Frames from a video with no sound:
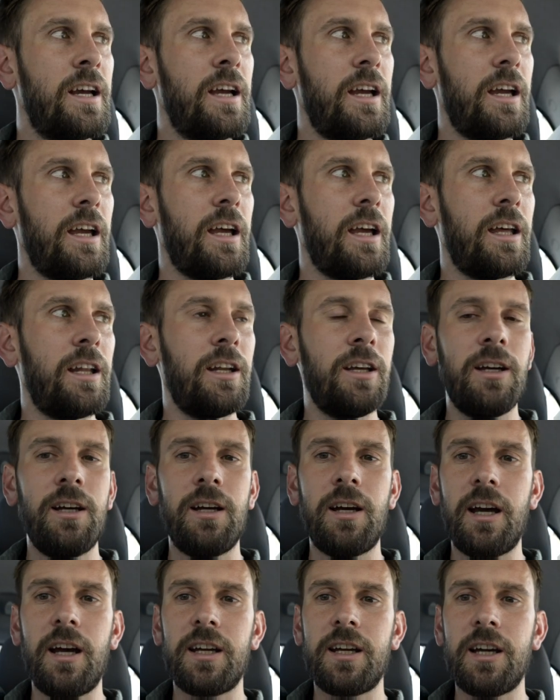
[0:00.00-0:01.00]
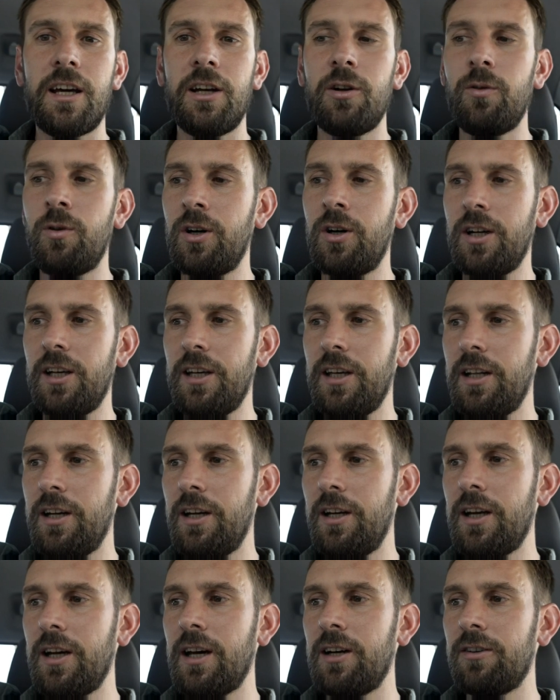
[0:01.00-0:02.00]
And I kind of want to hit
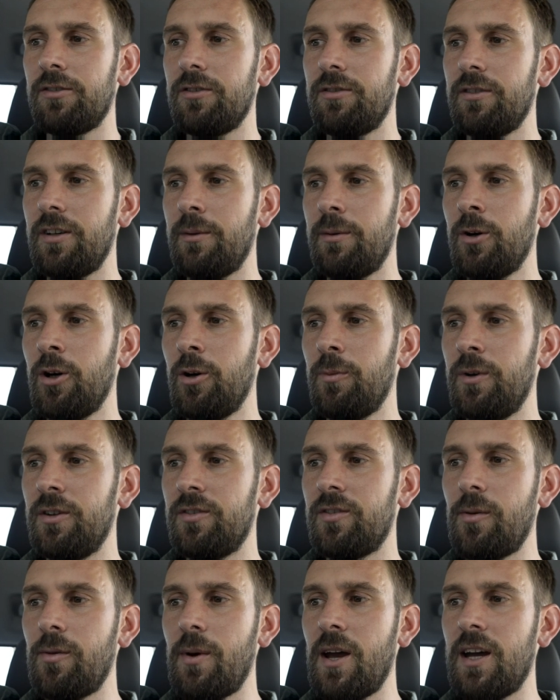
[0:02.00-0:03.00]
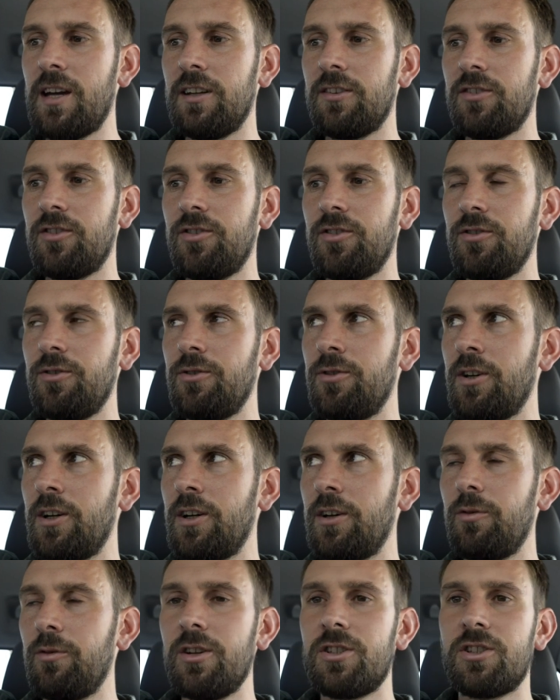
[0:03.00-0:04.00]
it out. I'm hoping to make it
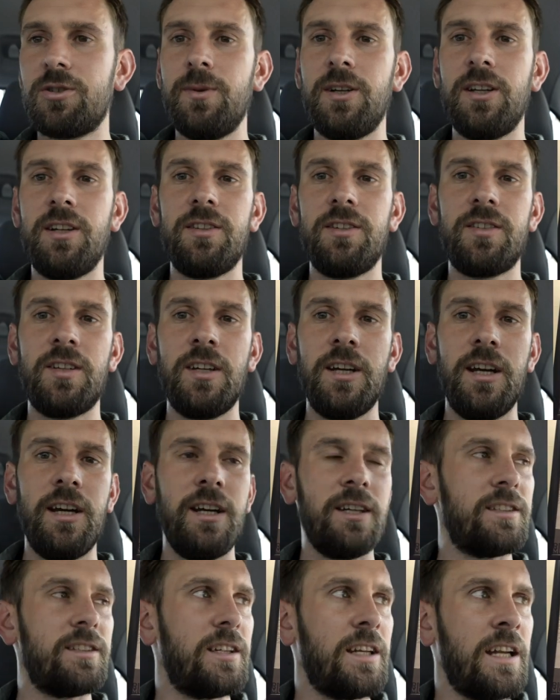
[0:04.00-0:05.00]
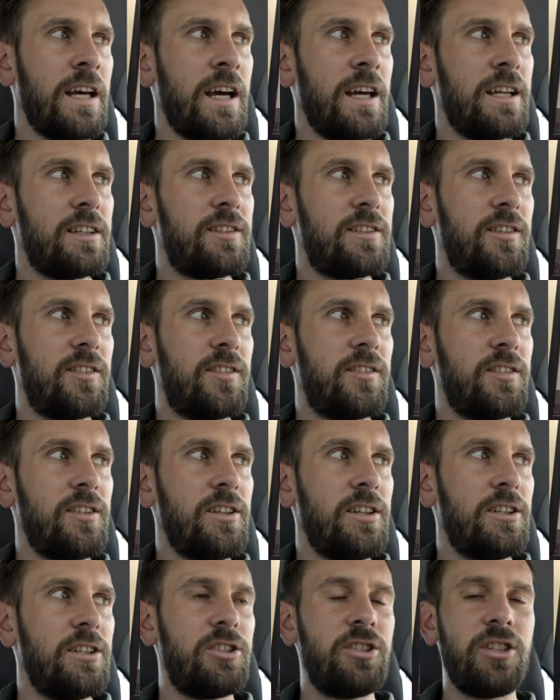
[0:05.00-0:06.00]
to Richmond tonight to
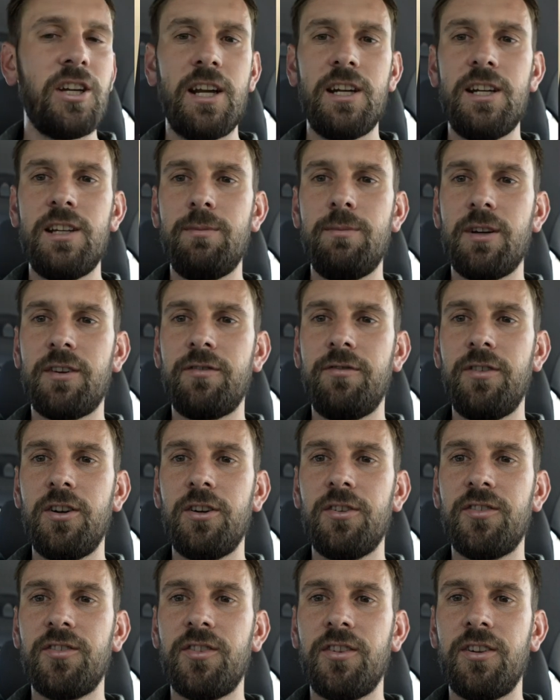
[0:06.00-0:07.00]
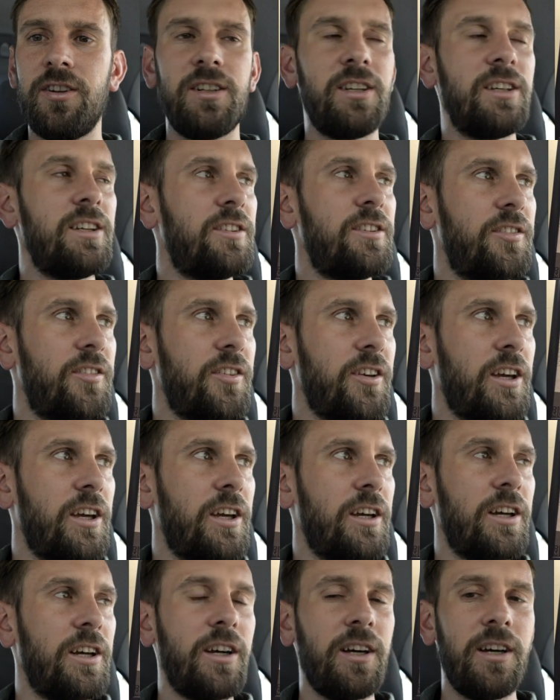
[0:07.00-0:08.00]
see JD McPherson.
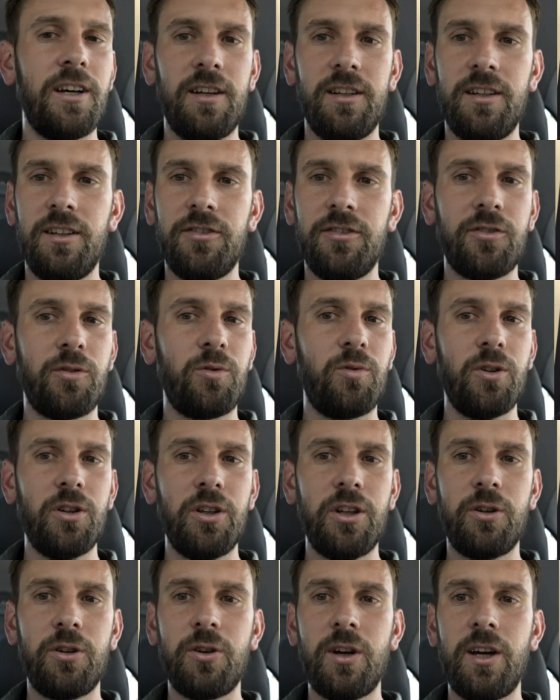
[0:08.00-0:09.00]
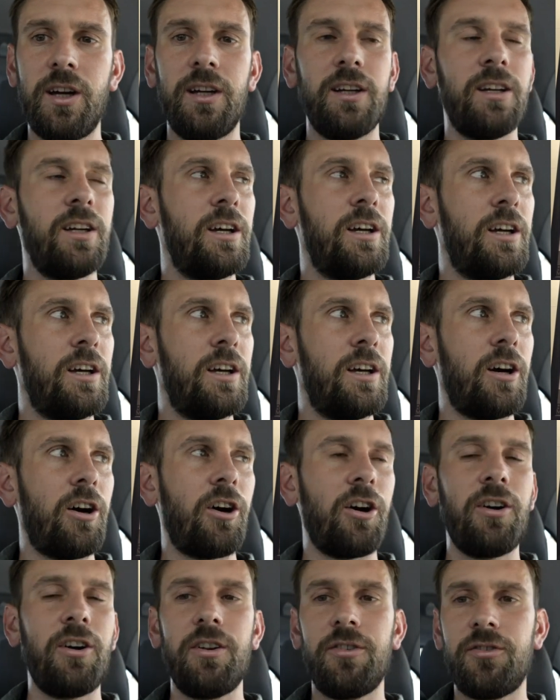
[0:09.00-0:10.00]
He's a really great
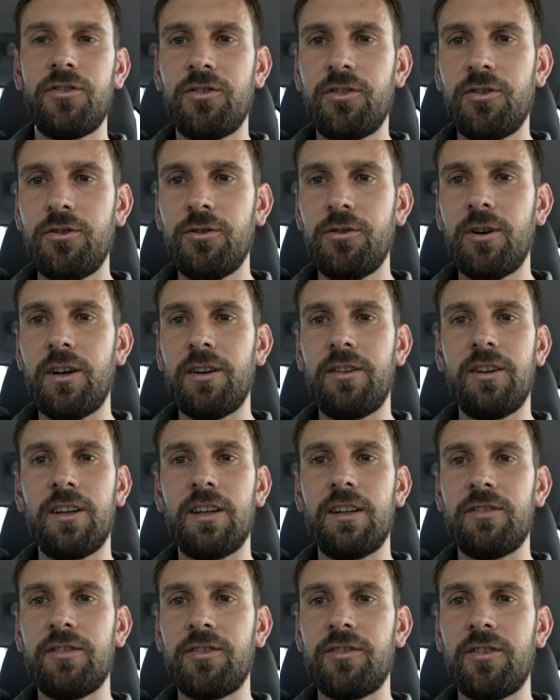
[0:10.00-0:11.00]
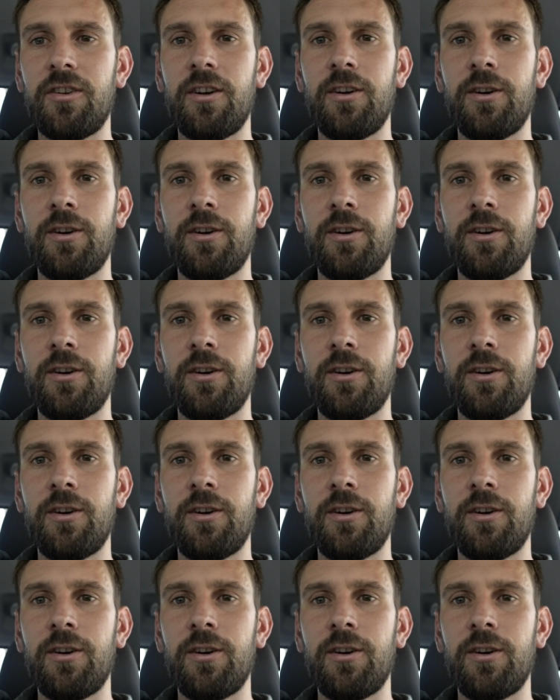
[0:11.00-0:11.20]
artist who I think is